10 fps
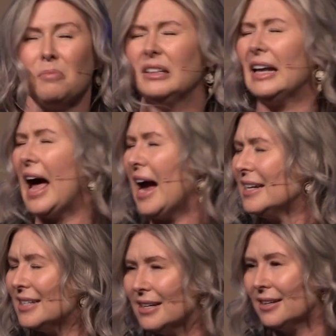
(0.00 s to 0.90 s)
are
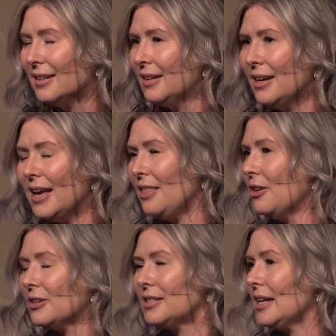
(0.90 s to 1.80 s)
blinded in
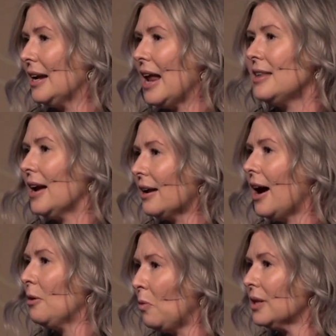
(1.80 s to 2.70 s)
their sin, and yet
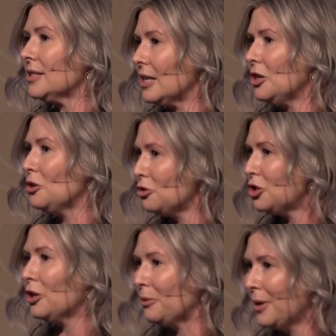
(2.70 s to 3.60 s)
God wants to
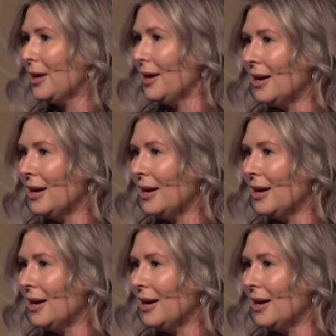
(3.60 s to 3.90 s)
use you